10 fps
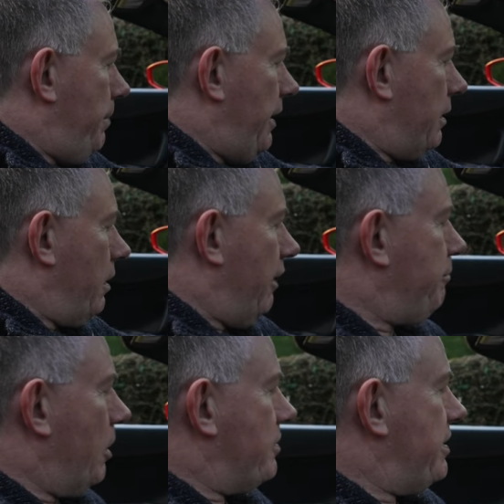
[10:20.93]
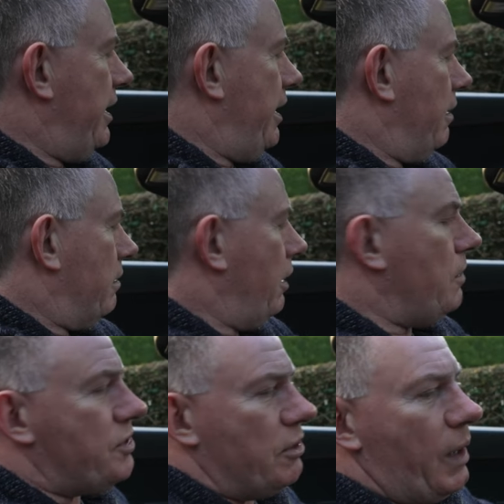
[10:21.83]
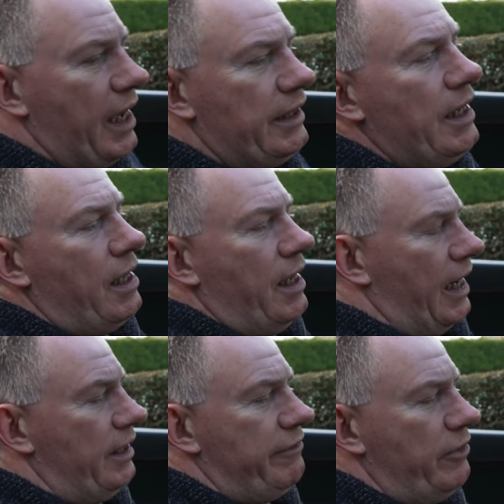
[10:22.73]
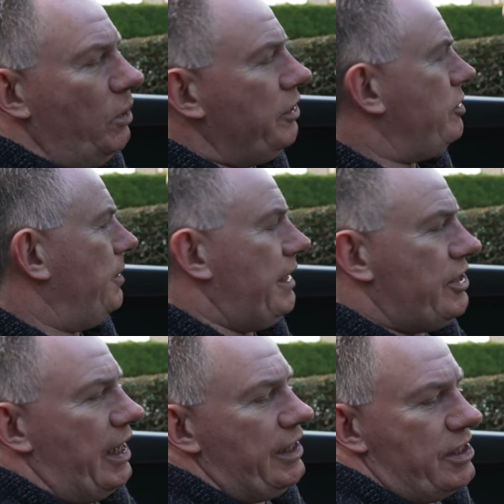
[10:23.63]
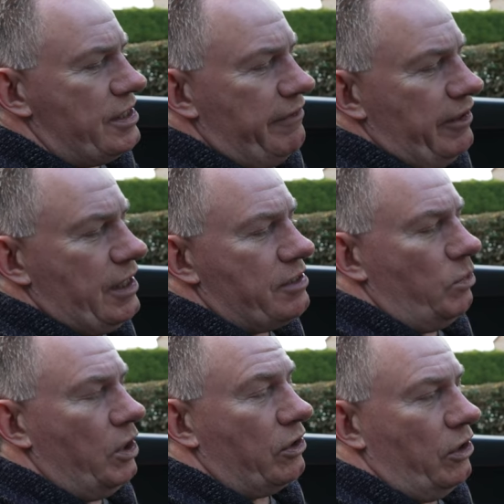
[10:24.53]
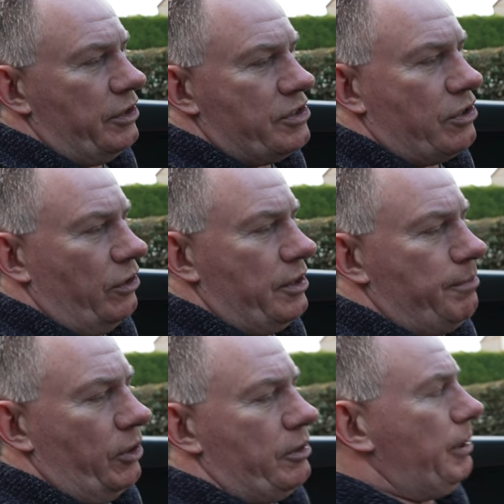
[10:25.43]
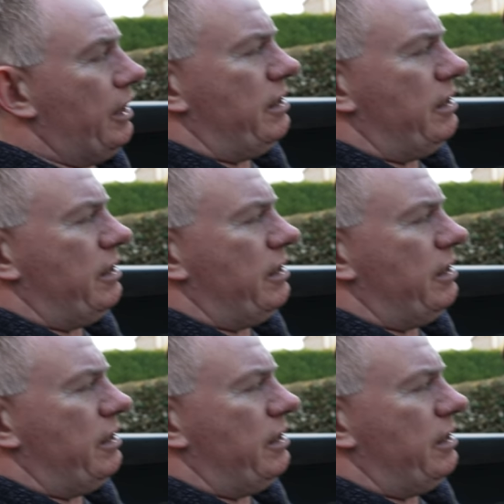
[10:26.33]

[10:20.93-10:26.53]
in the glove box here, closed away. And if you want to do any changes, and if it doesn't work on the button